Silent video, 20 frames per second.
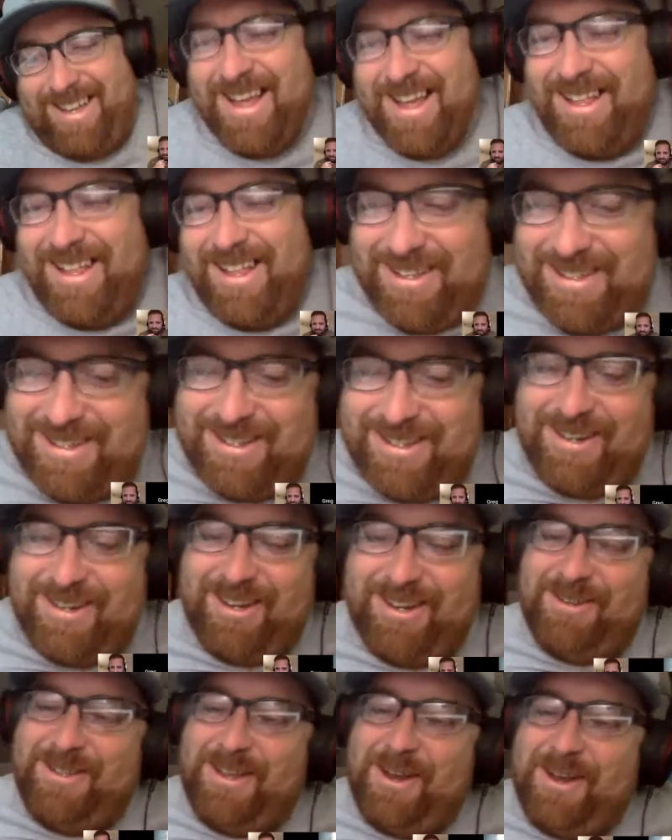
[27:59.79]
This is
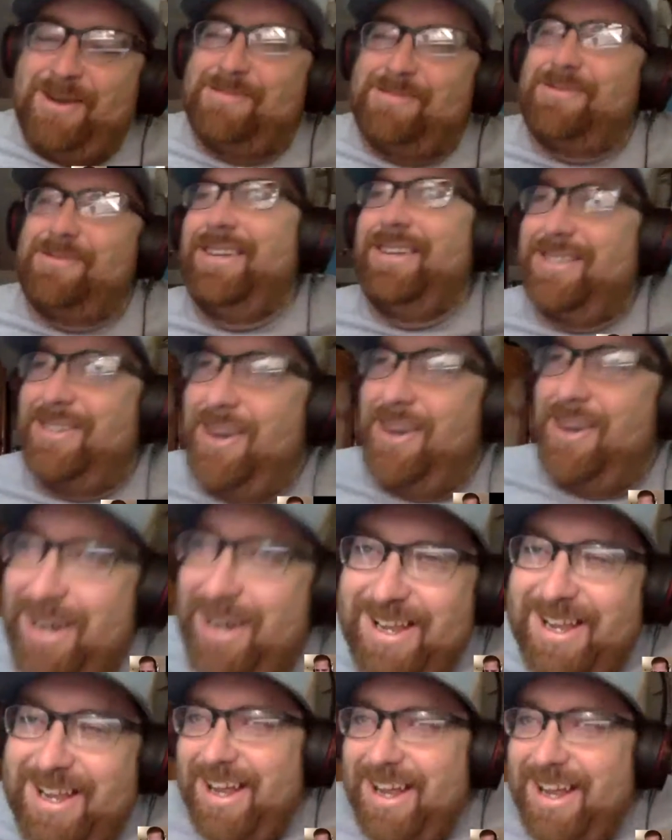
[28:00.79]
gonna go terrible.
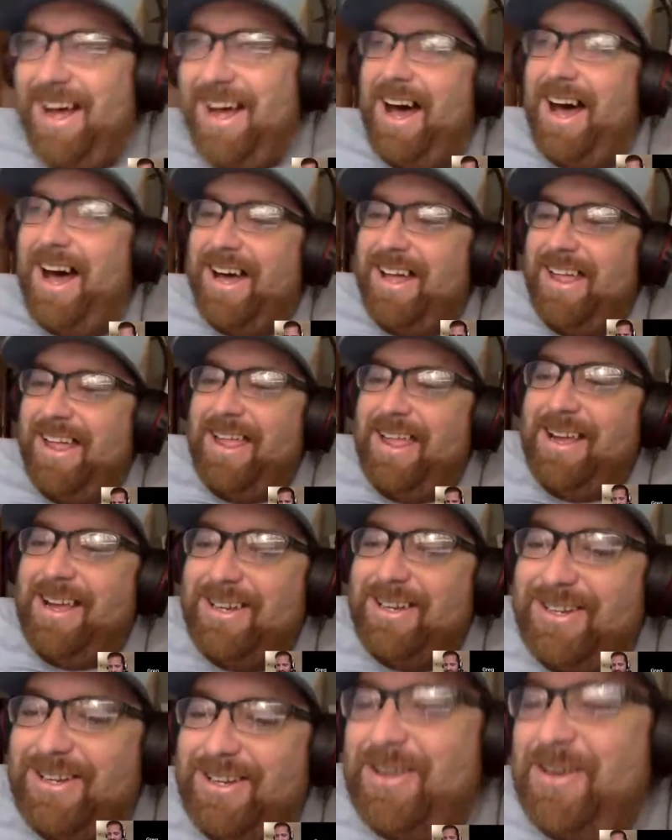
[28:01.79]
Sorry.
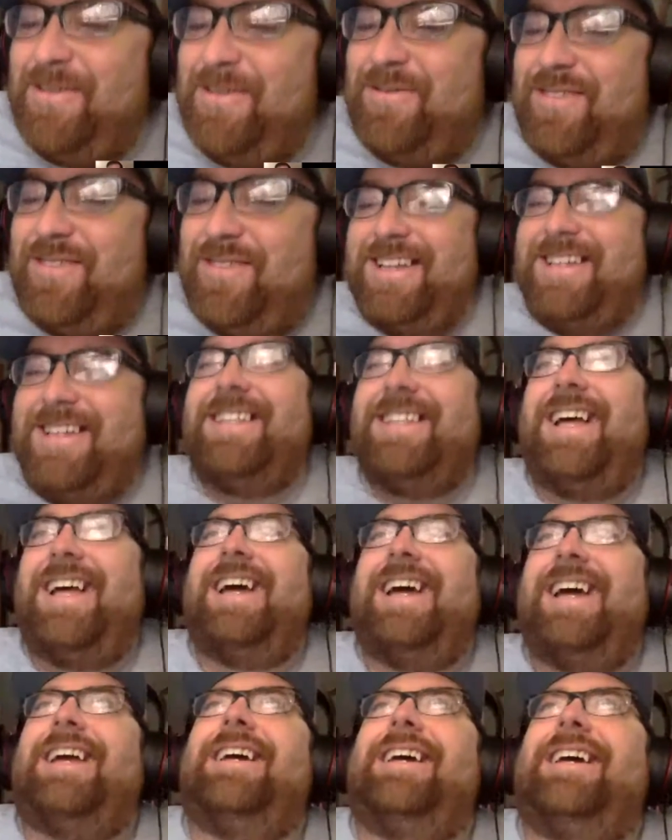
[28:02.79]
Do you feel like